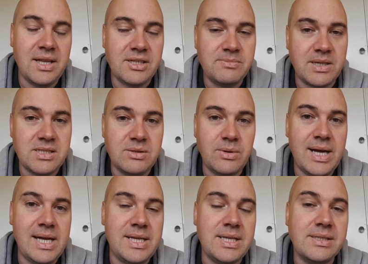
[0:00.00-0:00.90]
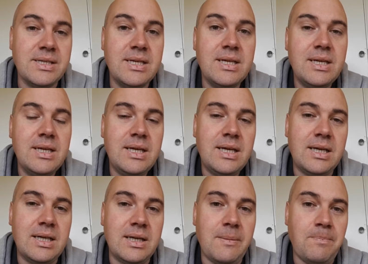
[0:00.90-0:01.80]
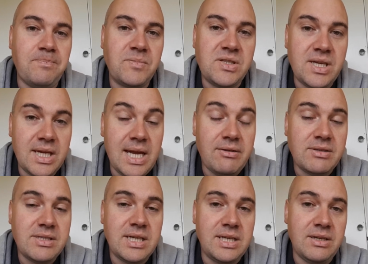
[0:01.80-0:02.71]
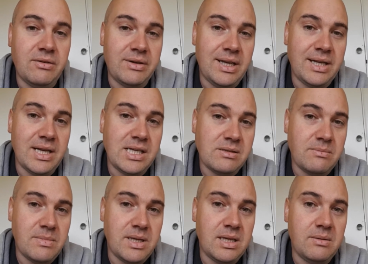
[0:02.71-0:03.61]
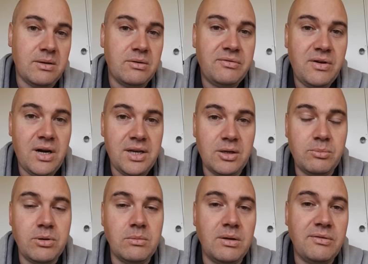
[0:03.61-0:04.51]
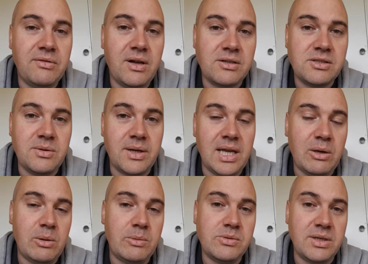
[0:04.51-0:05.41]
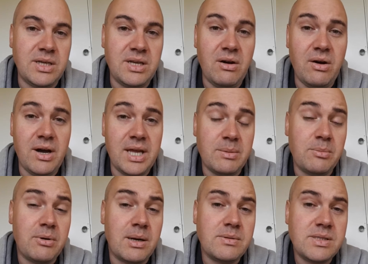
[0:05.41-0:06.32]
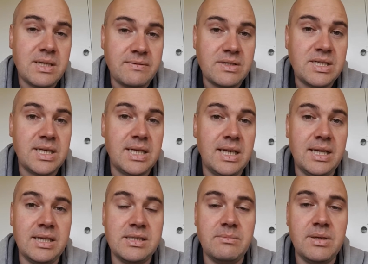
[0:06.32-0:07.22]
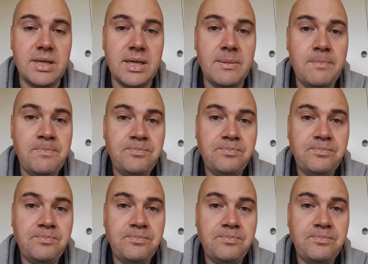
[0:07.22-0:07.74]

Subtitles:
That's basically what head is. So they guarantee 9 litres a minute. You'll find it'll probably fluctuate anywhere between 9 and perhaps 17 litres a minute.